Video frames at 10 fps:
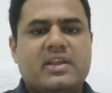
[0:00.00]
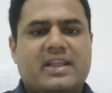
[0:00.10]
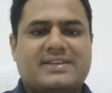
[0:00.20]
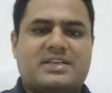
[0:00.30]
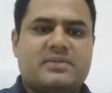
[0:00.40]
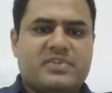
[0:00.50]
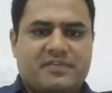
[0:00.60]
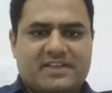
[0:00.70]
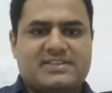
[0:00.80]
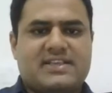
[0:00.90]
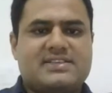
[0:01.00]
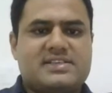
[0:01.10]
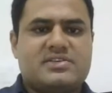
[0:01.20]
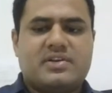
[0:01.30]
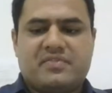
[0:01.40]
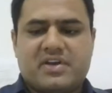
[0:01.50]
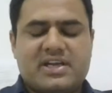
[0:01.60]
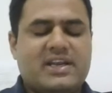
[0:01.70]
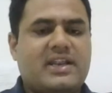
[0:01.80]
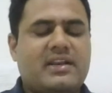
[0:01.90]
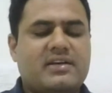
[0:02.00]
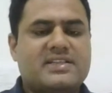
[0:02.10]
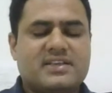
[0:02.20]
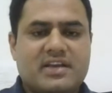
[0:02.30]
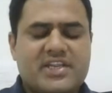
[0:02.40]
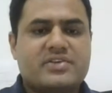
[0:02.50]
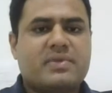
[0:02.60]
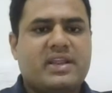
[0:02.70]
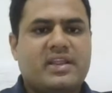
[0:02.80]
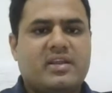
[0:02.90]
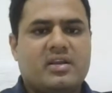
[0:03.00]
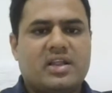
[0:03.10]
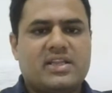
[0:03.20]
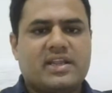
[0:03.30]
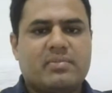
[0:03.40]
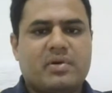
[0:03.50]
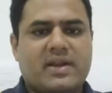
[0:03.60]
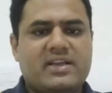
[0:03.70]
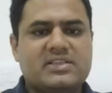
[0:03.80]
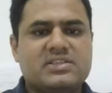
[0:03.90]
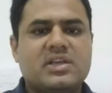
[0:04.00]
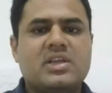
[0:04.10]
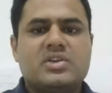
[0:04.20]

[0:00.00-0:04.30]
Extremes of exercise is definitely discouraged by healthcare providers.